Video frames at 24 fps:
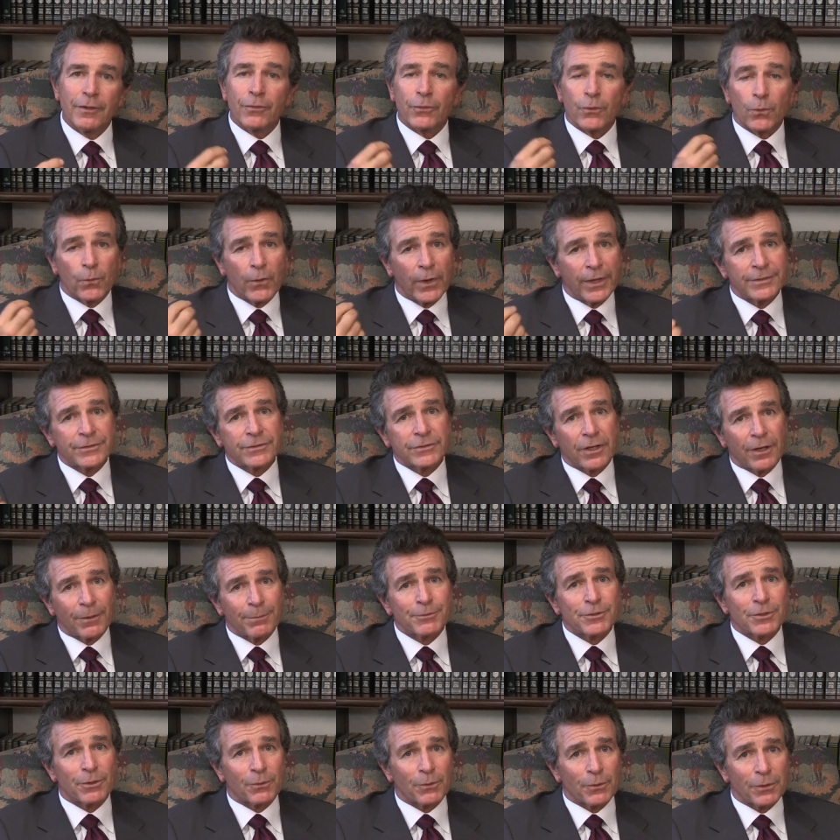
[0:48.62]
The way
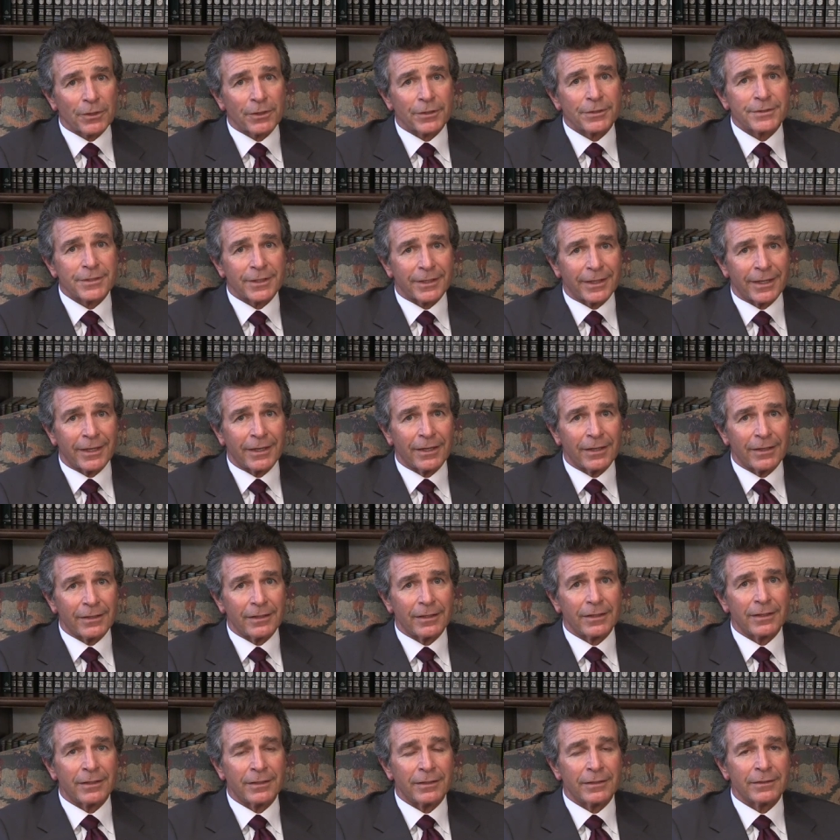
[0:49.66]
Sculptura works
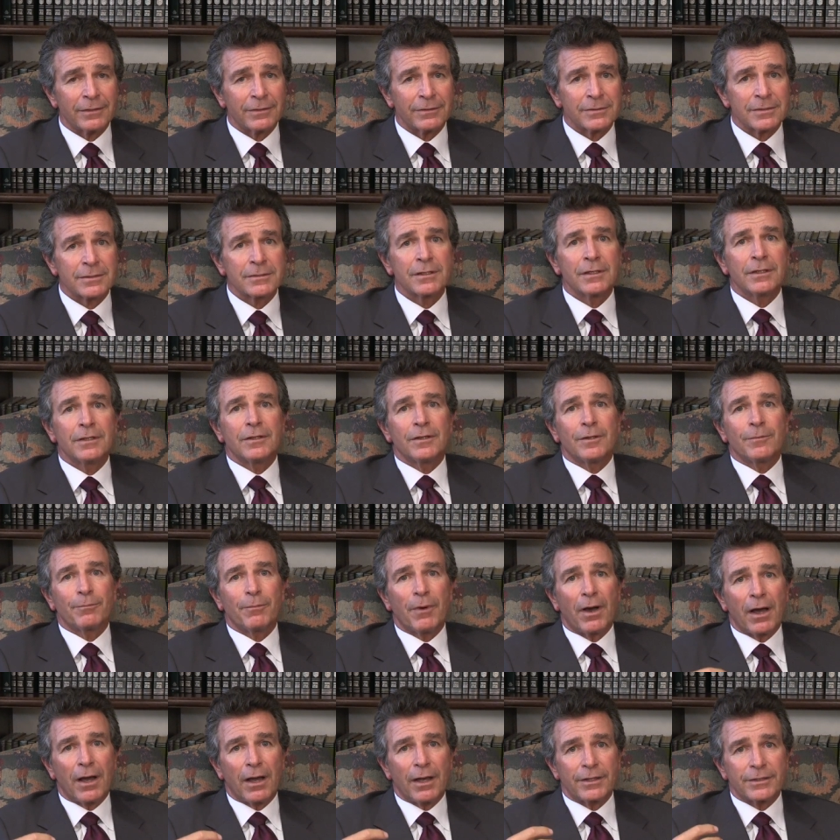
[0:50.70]
again is
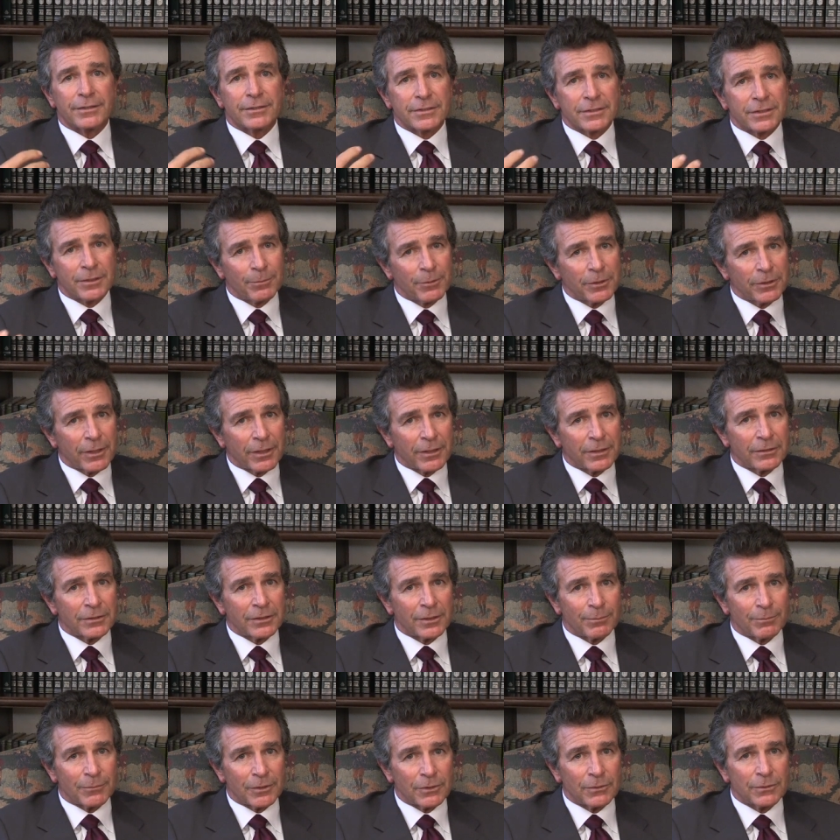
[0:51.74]
by stimulating the
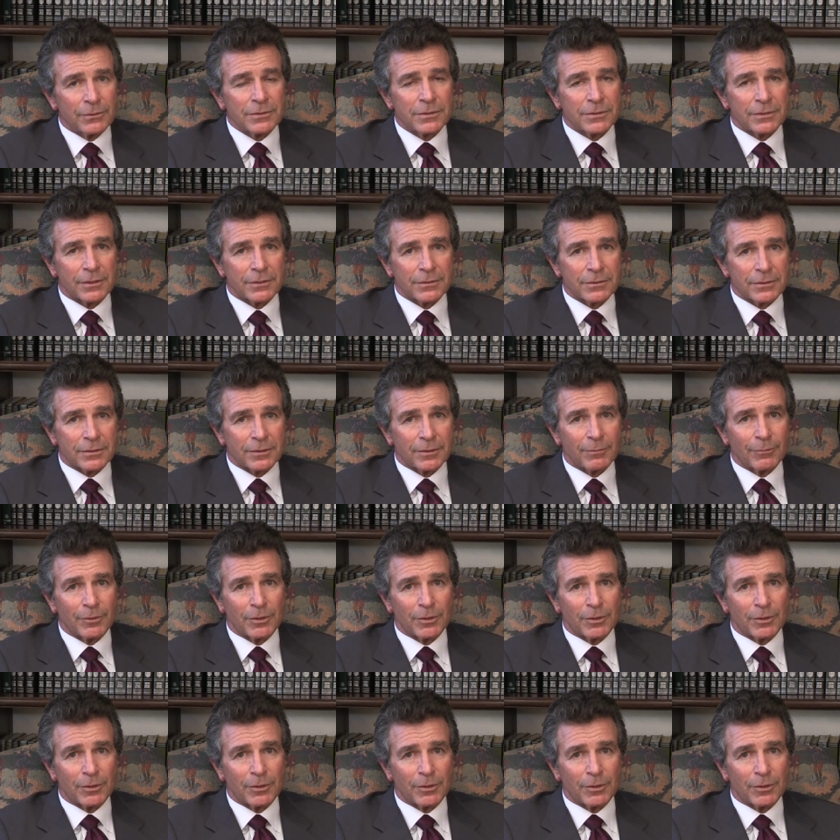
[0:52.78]
immune system.